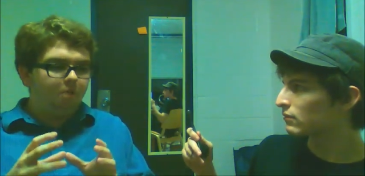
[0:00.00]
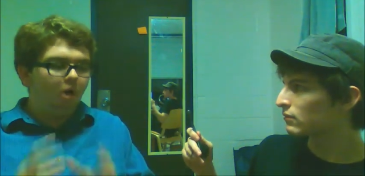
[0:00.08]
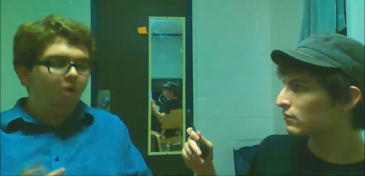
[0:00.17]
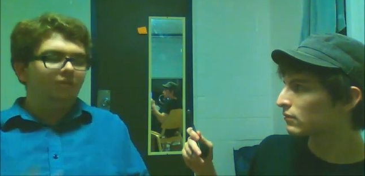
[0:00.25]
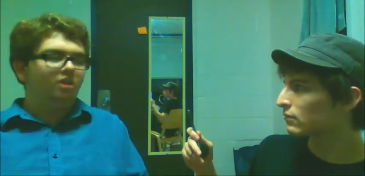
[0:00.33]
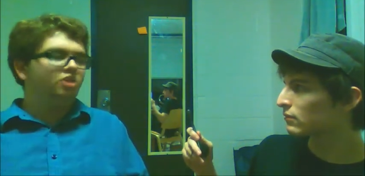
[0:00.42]

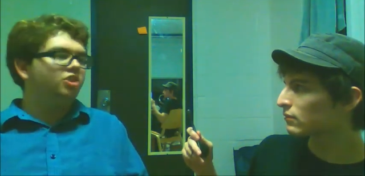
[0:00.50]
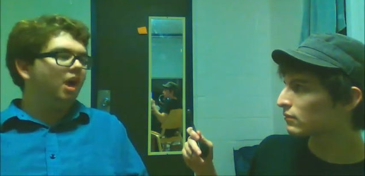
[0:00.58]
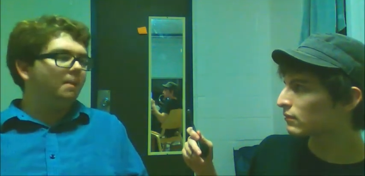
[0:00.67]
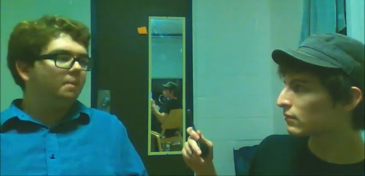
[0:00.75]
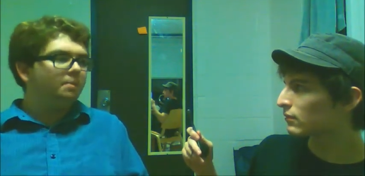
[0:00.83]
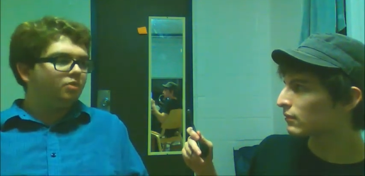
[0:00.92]
Speaker 1: perfect
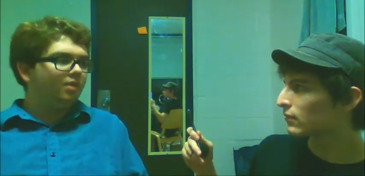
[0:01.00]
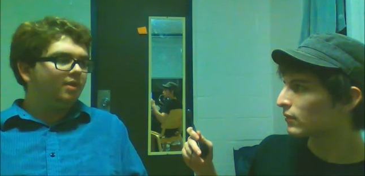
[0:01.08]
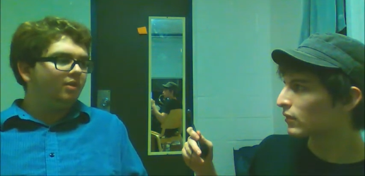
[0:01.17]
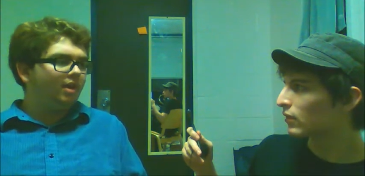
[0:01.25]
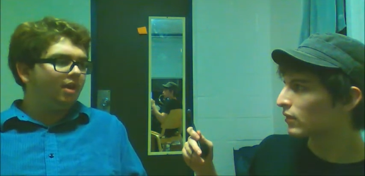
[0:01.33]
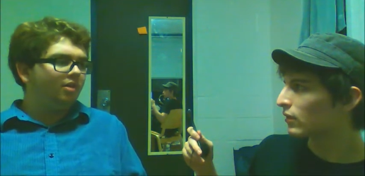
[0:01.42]
job of
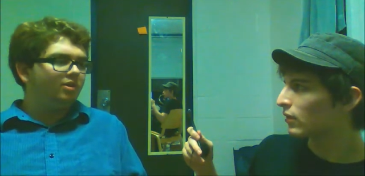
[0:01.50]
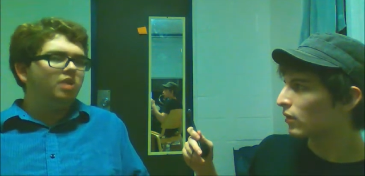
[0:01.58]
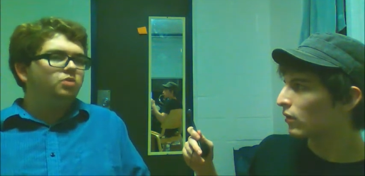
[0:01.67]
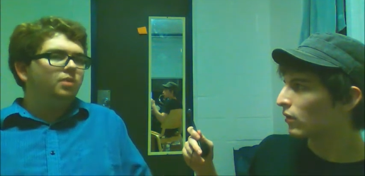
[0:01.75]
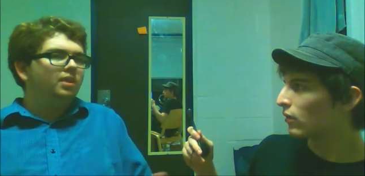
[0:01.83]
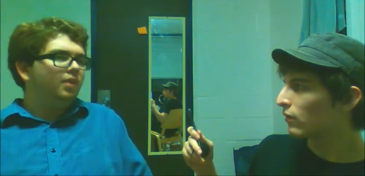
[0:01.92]
portraying their character.
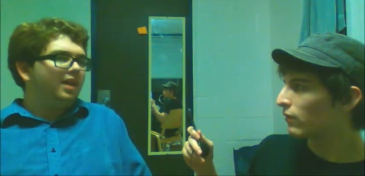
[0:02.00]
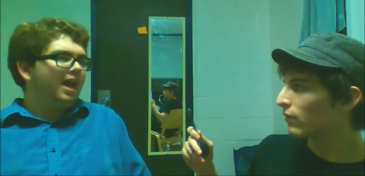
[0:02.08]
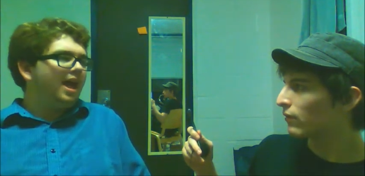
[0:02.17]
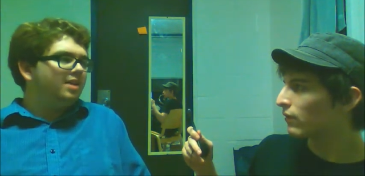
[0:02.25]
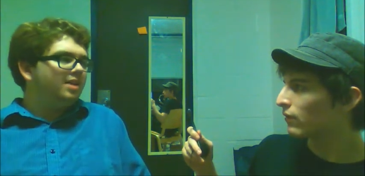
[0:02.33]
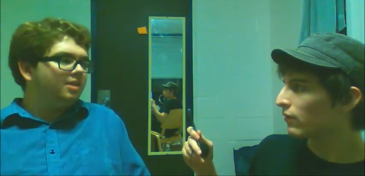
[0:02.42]
That's why they were
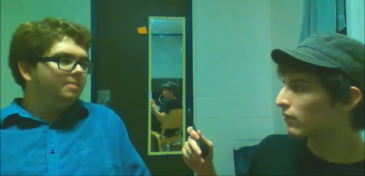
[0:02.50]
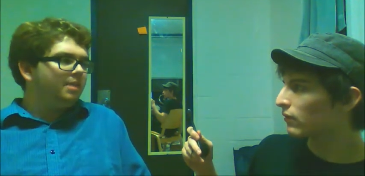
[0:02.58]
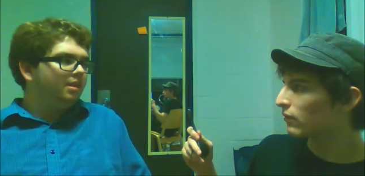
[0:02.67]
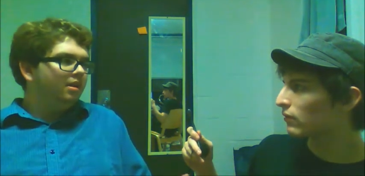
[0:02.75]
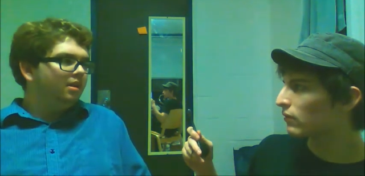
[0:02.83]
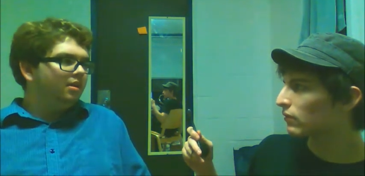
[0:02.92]
cast. I
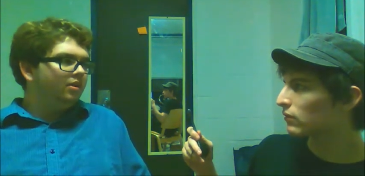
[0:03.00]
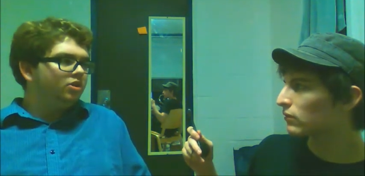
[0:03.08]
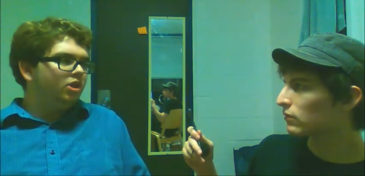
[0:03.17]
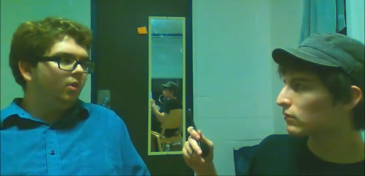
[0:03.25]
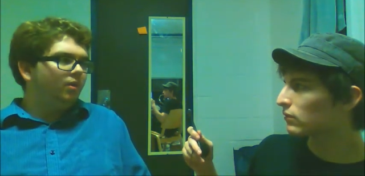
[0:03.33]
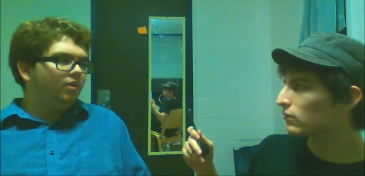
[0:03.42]
mean,
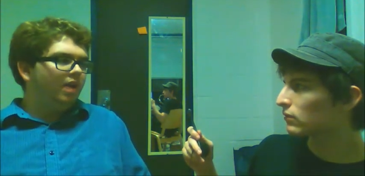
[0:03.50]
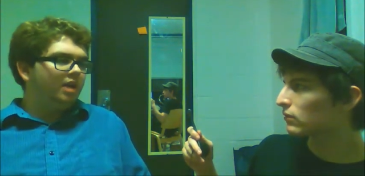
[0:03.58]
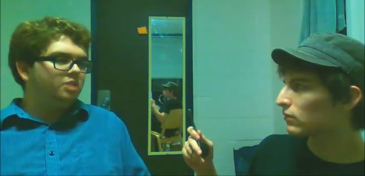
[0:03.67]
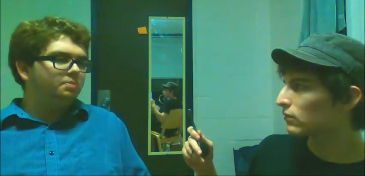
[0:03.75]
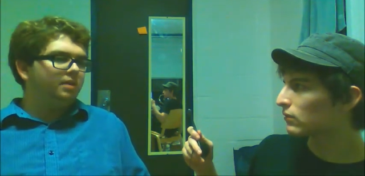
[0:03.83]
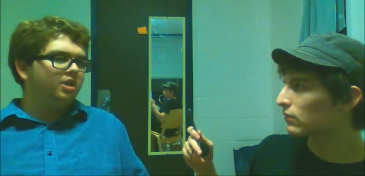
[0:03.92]
there's no other
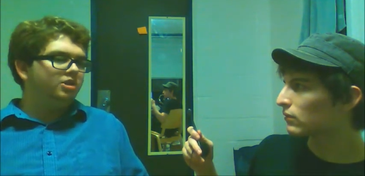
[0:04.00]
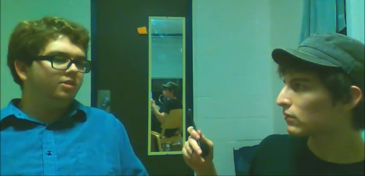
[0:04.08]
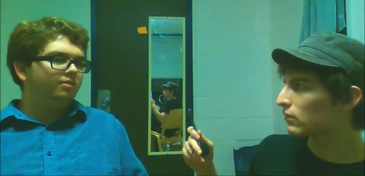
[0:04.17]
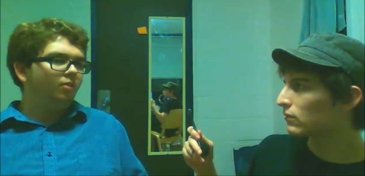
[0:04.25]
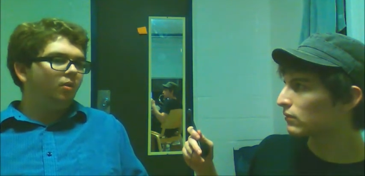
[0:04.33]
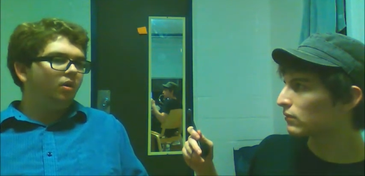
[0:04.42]

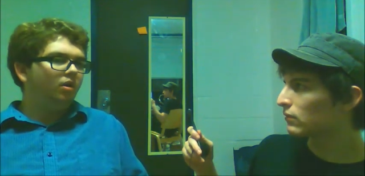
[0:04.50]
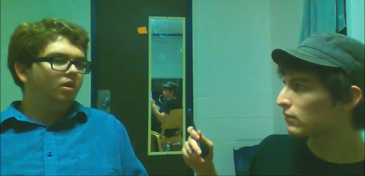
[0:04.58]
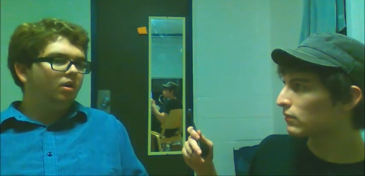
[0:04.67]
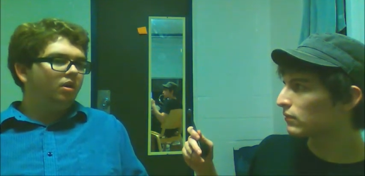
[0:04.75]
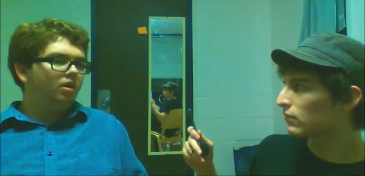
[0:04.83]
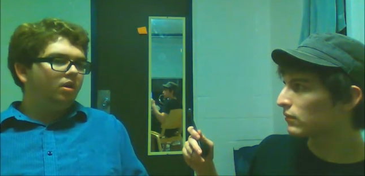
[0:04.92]
explanation for...
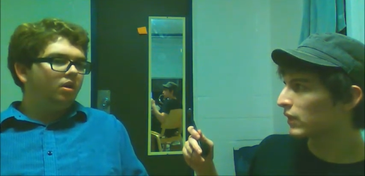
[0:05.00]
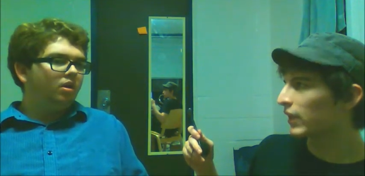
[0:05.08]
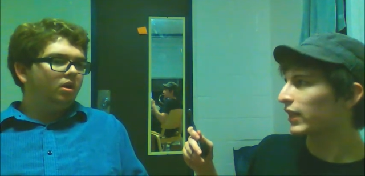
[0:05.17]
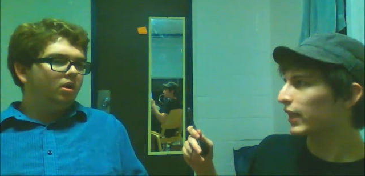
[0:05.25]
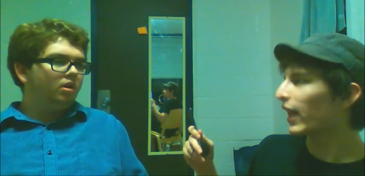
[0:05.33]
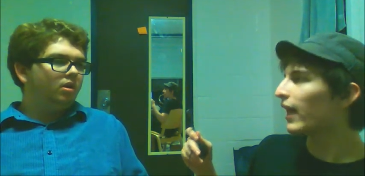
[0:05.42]

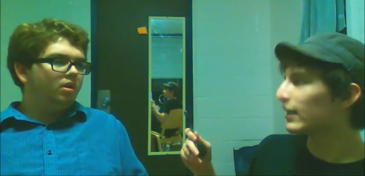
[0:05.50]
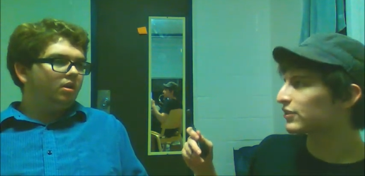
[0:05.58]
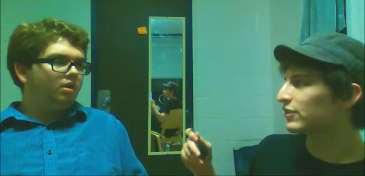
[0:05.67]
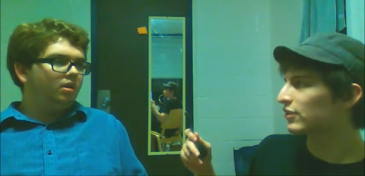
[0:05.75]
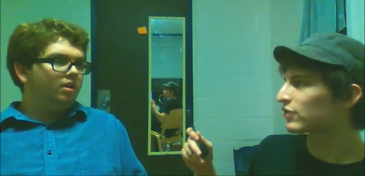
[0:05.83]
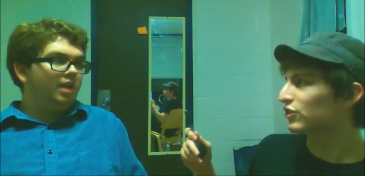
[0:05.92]
Speaker 2: Getting
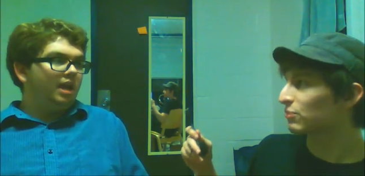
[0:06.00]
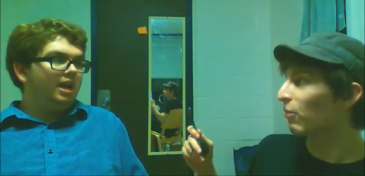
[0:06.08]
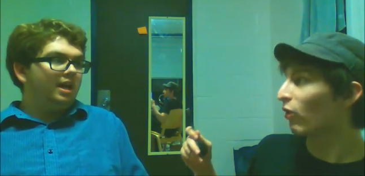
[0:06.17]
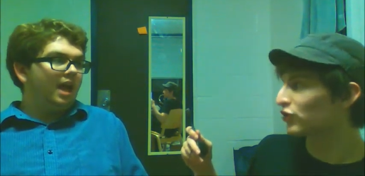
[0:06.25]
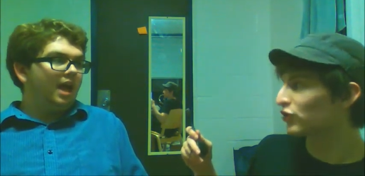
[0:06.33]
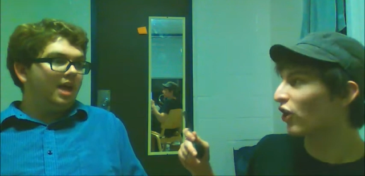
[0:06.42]
cast in such
Speaker 1: a
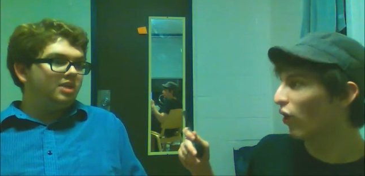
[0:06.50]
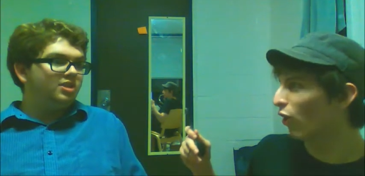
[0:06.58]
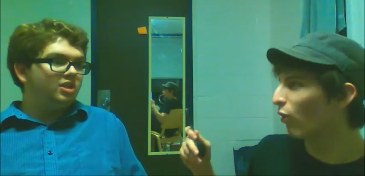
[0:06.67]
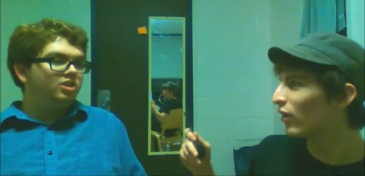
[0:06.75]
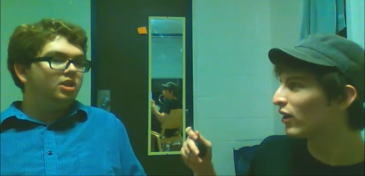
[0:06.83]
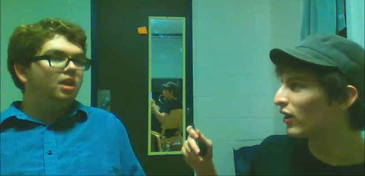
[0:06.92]
small
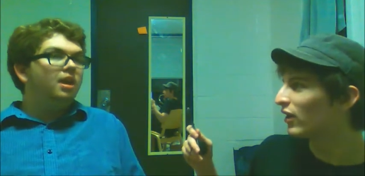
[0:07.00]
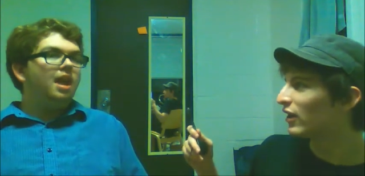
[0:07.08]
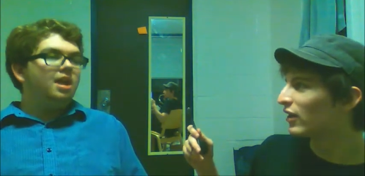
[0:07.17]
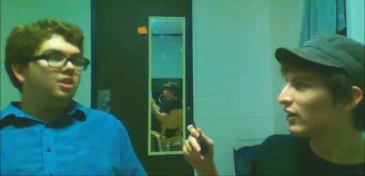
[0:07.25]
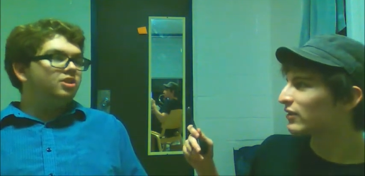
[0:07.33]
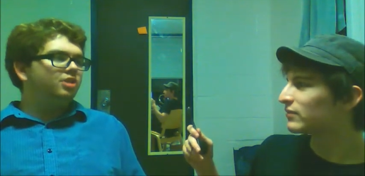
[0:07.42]
show.
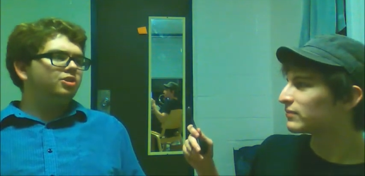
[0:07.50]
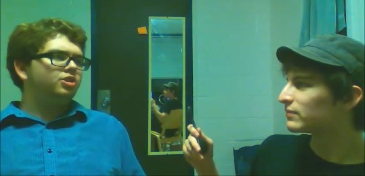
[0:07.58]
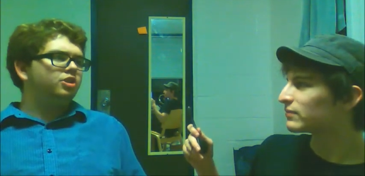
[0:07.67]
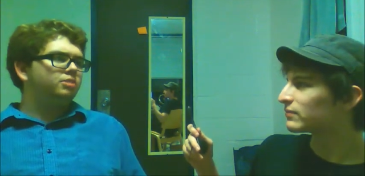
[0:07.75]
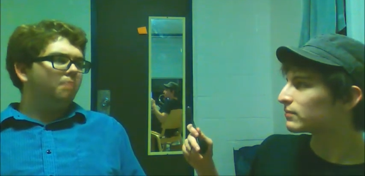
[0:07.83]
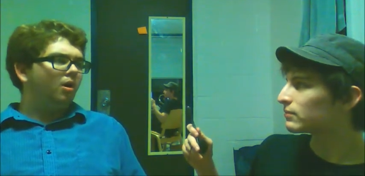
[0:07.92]
In, in such
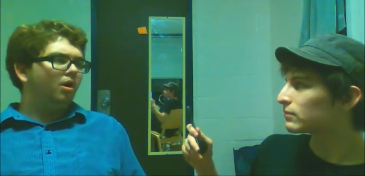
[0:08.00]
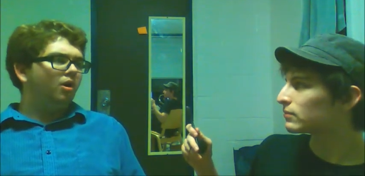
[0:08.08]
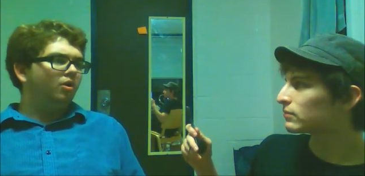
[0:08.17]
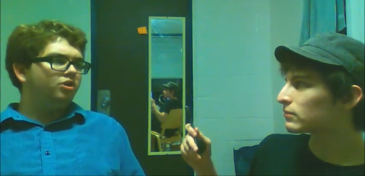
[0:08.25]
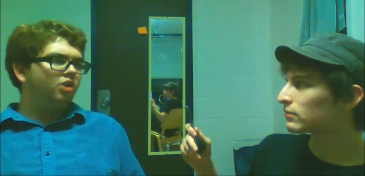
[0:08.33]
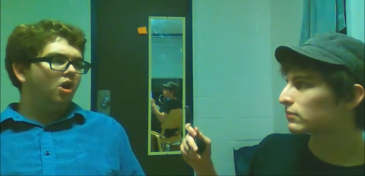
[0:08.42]
a
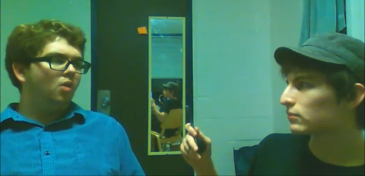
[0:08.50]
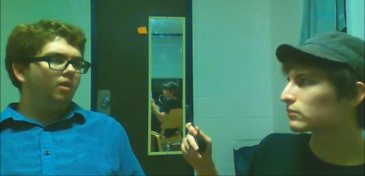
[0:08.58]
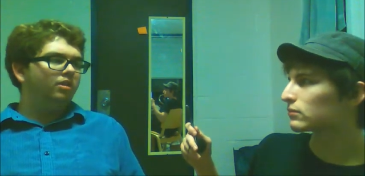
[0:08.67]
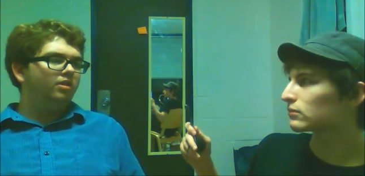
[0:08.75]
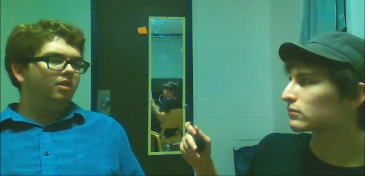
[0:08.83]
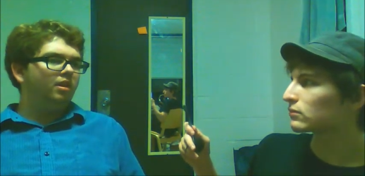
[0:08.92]
small show
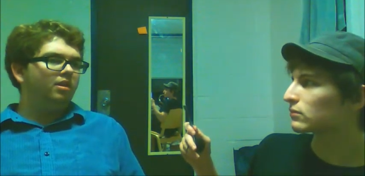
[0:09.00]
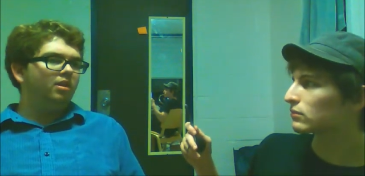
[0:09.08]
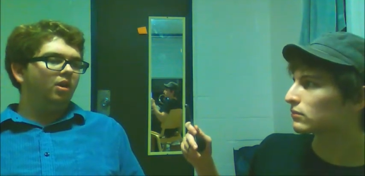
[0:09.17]
with, you